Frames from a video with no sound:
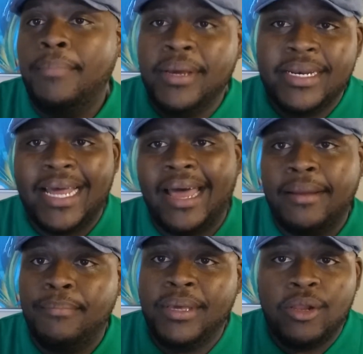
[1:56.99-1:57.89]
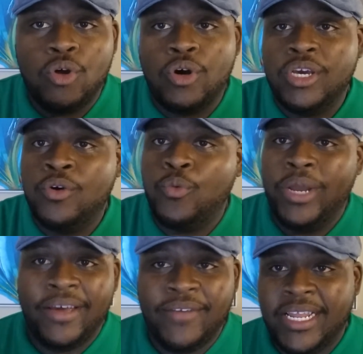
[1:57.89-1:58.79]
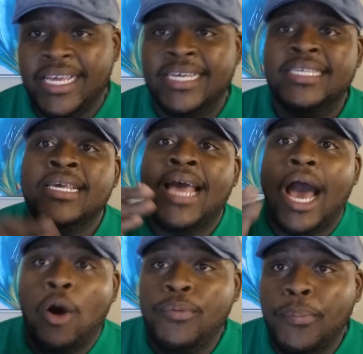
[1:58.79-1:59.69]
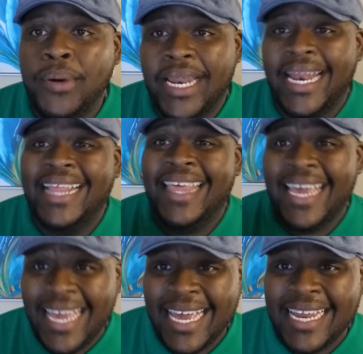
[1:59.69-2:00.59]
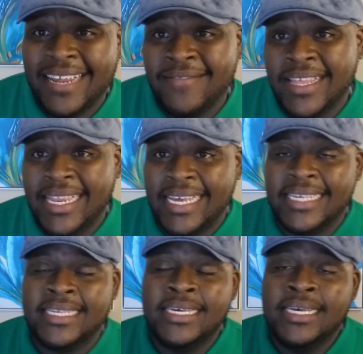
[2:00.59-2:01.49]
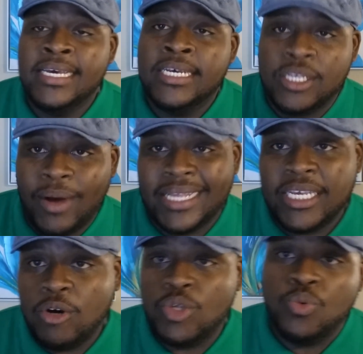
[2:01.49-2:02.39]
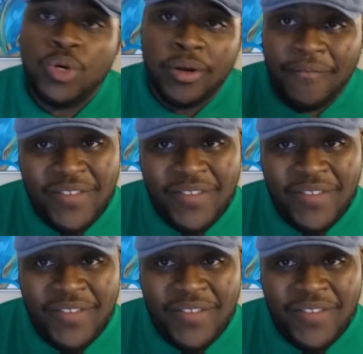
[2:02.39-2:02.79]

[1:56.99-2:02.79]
be a doctor, be a lawyer, whatever it is. I hope you put it at the end of the list. So I told you we're going to